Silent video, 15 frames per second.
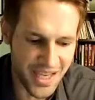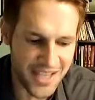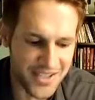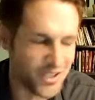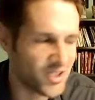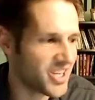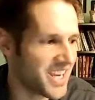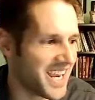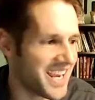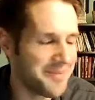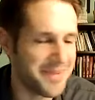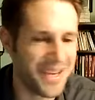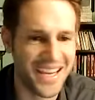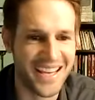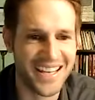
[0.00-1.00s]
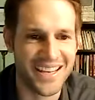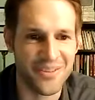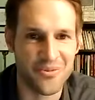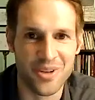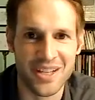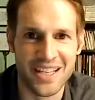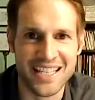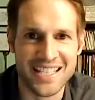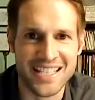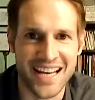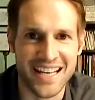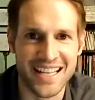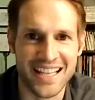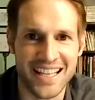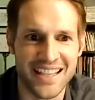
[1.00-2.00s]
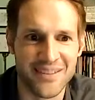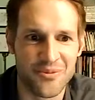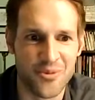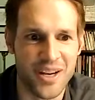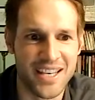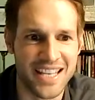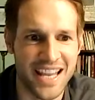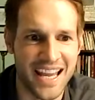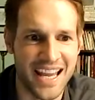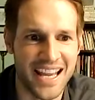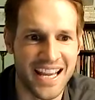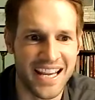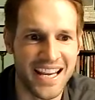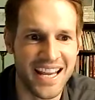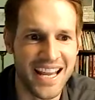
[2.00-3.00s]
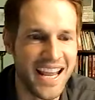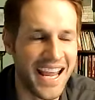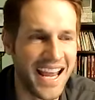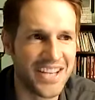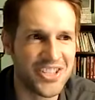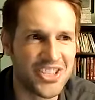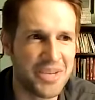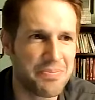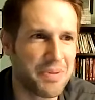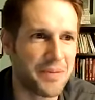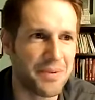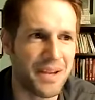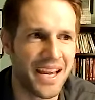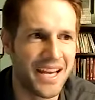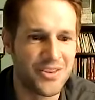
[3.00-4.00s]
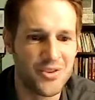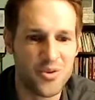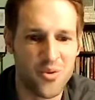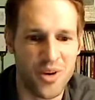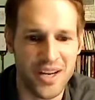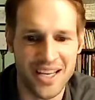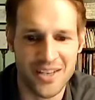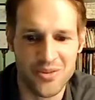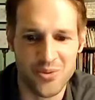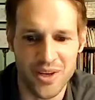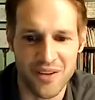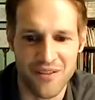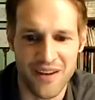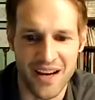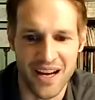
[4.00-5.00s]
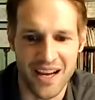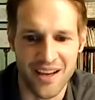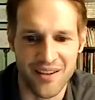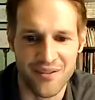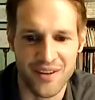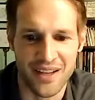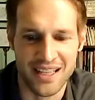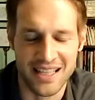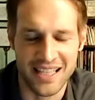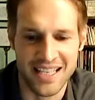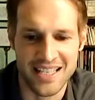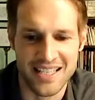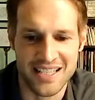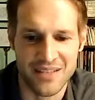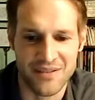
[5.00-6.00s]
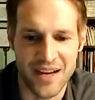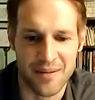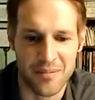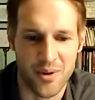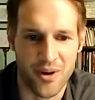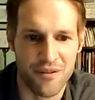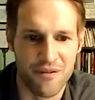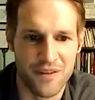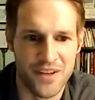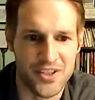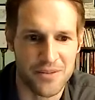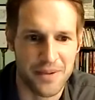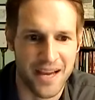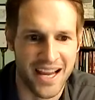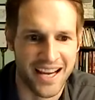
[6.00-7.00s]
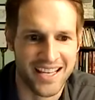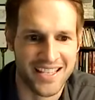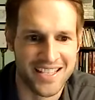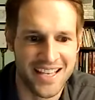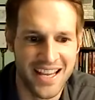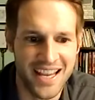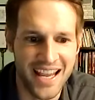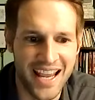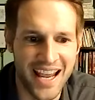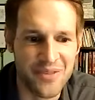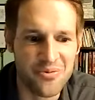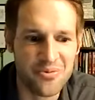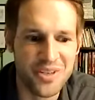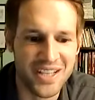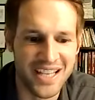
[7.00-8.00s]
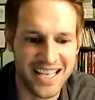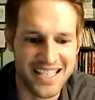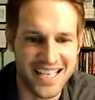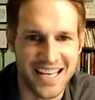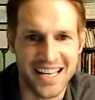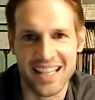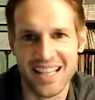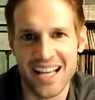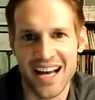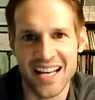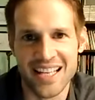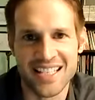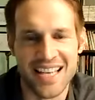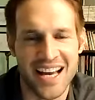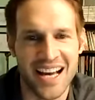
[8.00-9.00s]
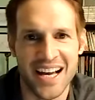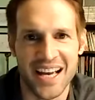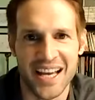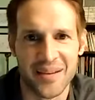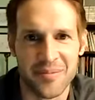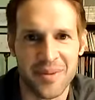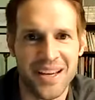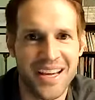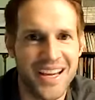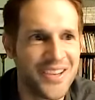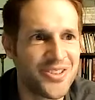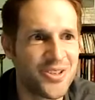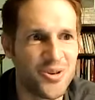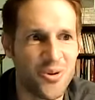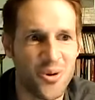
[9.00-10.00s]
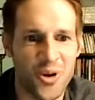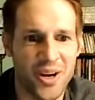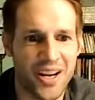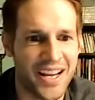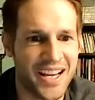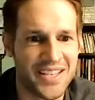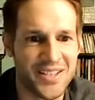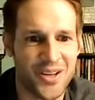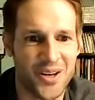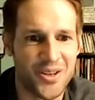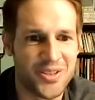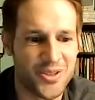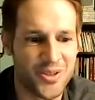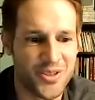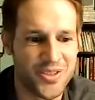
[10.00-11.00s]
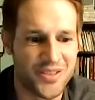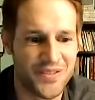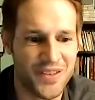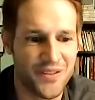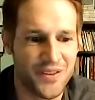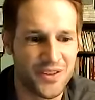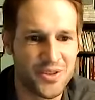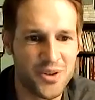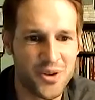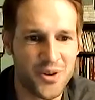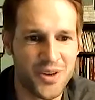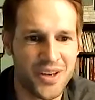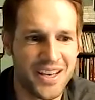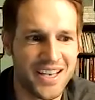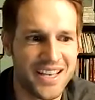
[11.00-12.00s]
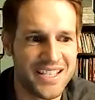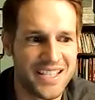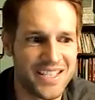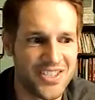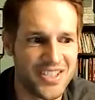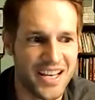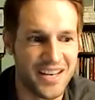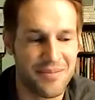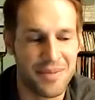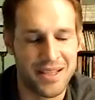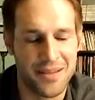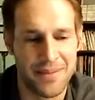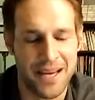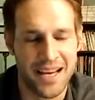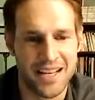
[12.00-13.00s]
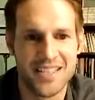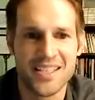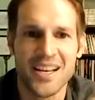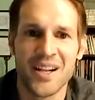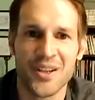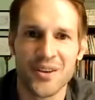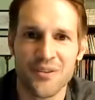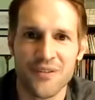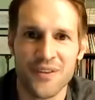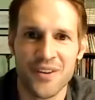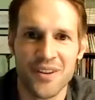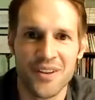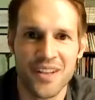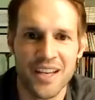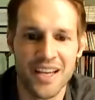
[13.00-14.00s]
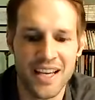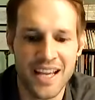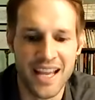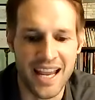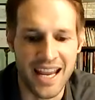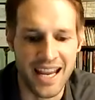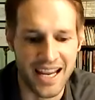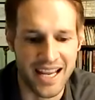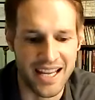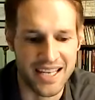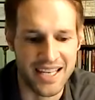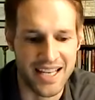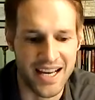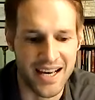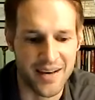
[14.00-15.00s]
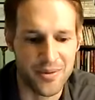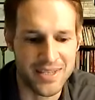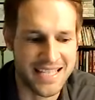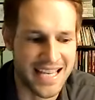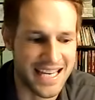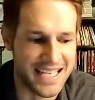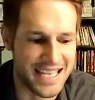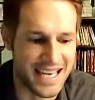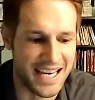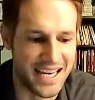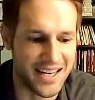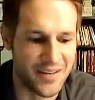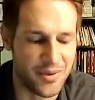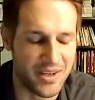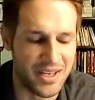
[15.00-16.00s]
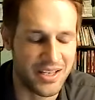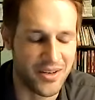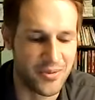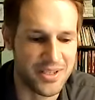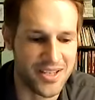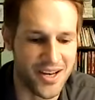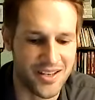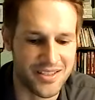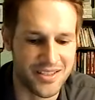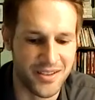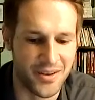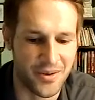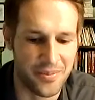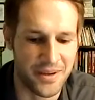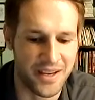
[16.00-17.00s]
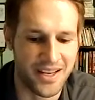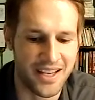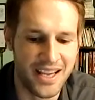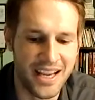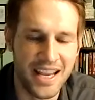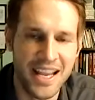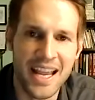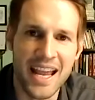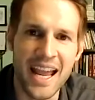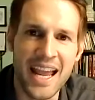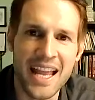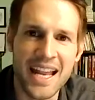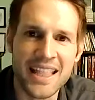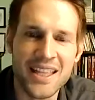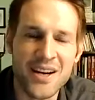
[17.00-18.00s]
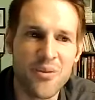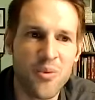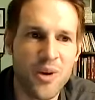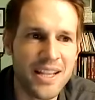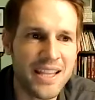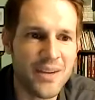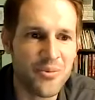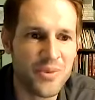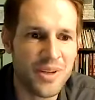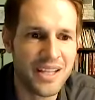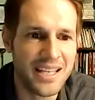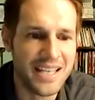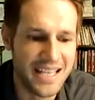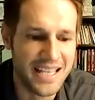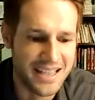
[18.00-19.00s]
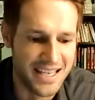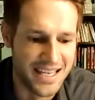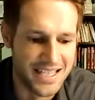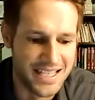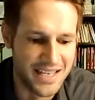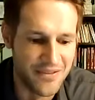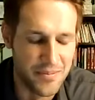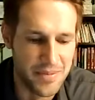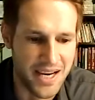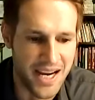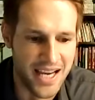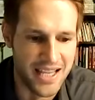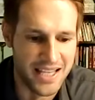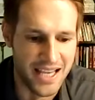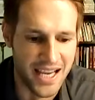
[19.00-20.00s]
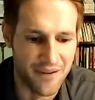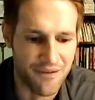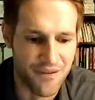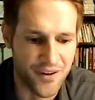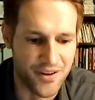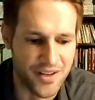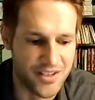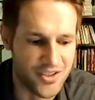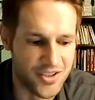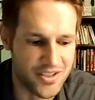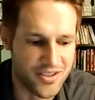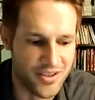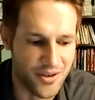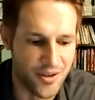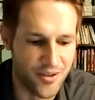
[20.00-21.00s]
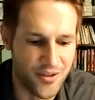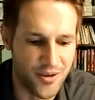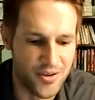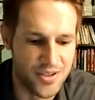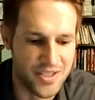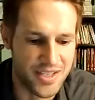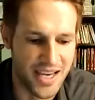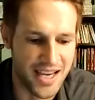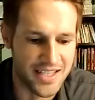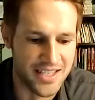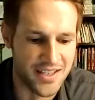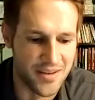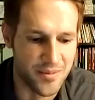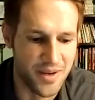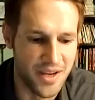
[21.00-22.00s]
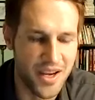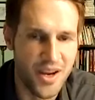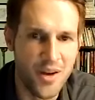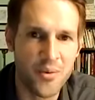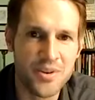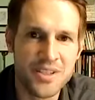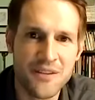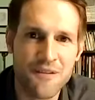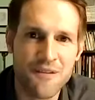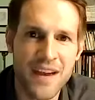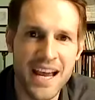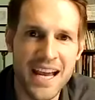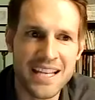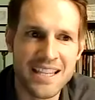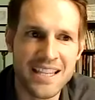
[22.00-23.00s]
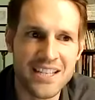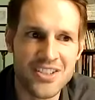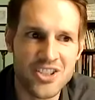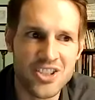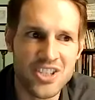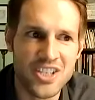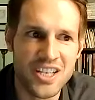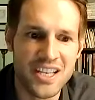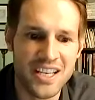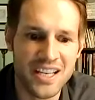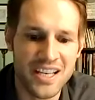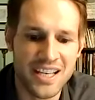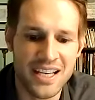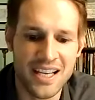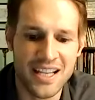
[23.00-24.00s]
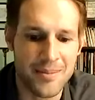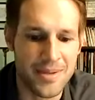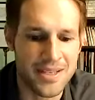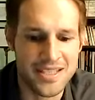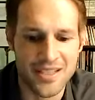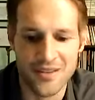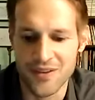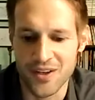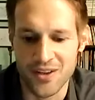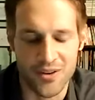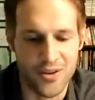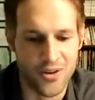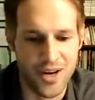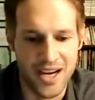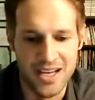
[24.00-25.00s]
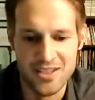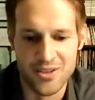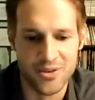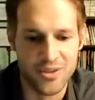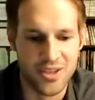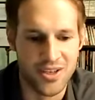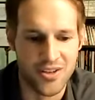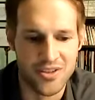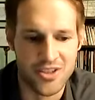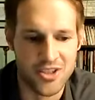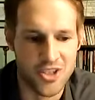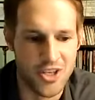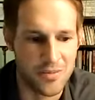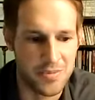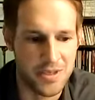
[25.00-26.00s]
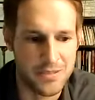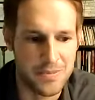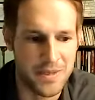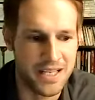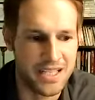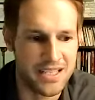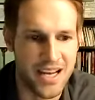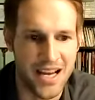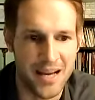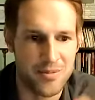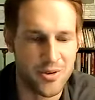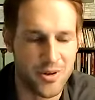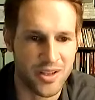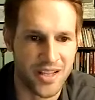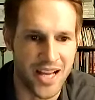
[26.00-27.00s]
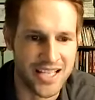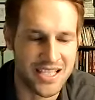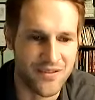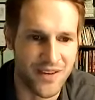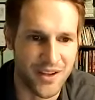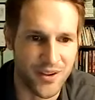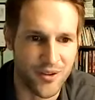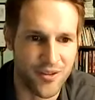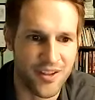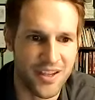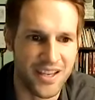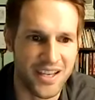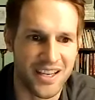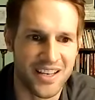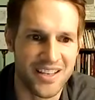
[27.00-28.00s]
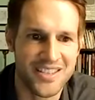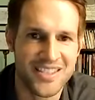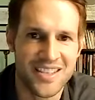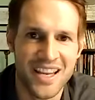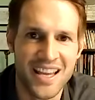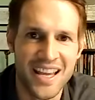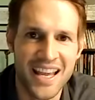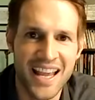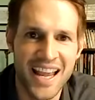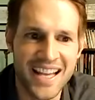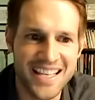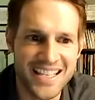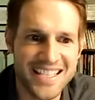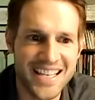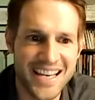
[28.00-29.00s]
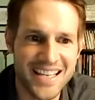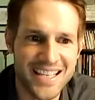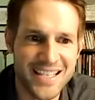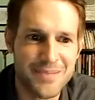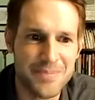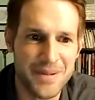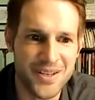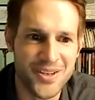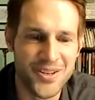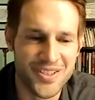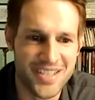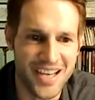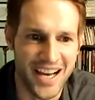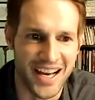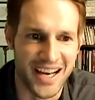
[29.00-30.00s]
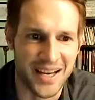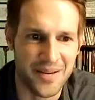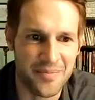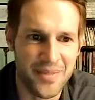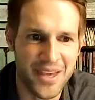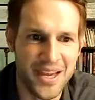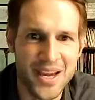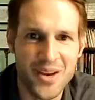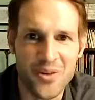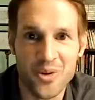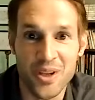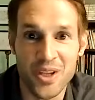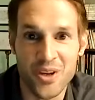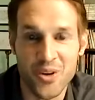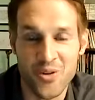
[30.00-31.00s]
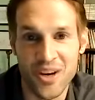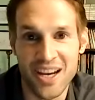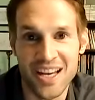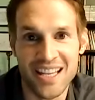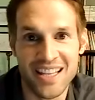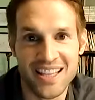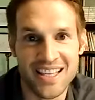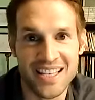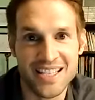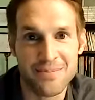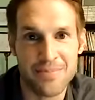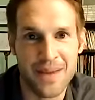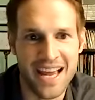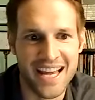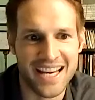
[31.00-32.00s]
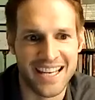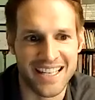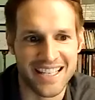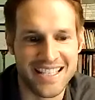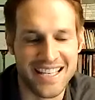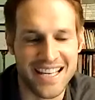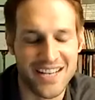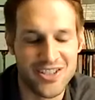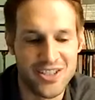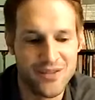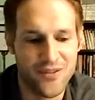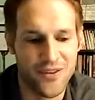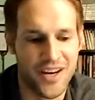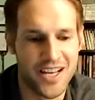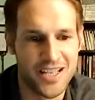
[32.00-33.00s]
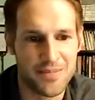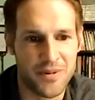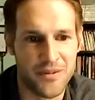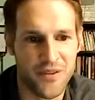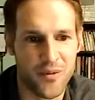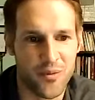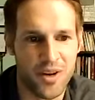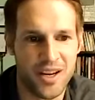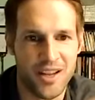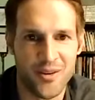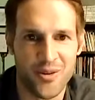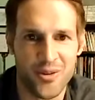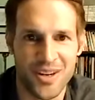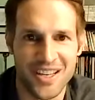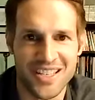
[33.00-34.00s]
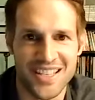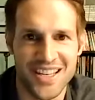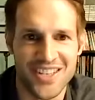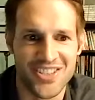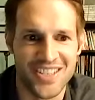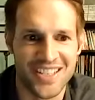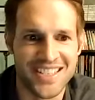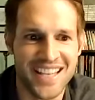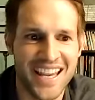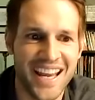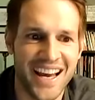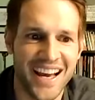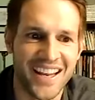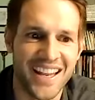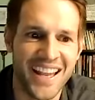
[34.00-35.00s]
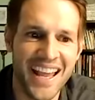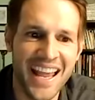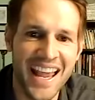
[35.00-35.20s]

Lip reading: And so she came in really excitedly one day, and she probably had 20, 25 at least, if not more, fidget packets, and really had taken a lot of time to organize all sorts of different toys and just kind of make the bags colorful. And we sat down and we talked a little bit. And I thought one of the really neat things, even beyond the effort and just her enthusiasm, was the fact that she, in the midst of her high school years, she could be spending time doing lots of other things, had decided to spend her time really creating these packets, and not just for us, but for one other organization in town.